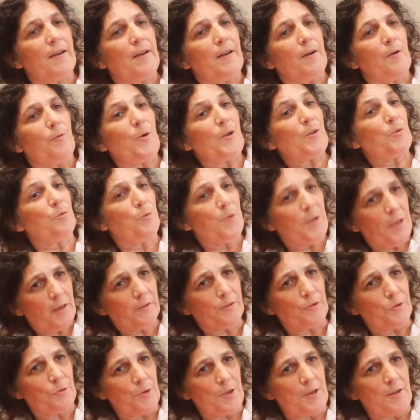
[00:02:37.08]
what we
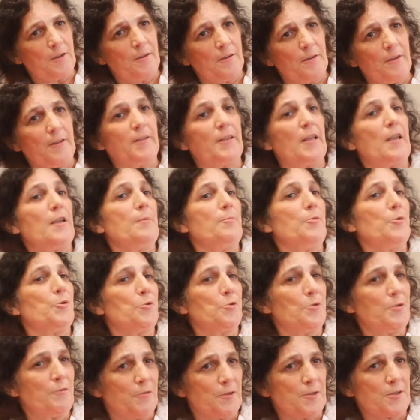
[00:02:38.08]
are doing in the Hebrew
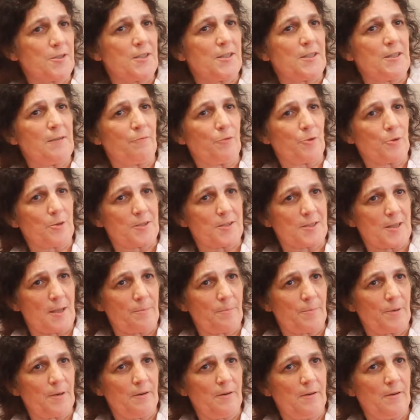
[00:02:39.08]
University, for
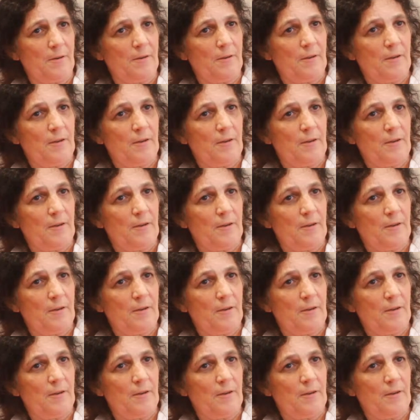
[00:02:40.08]
example,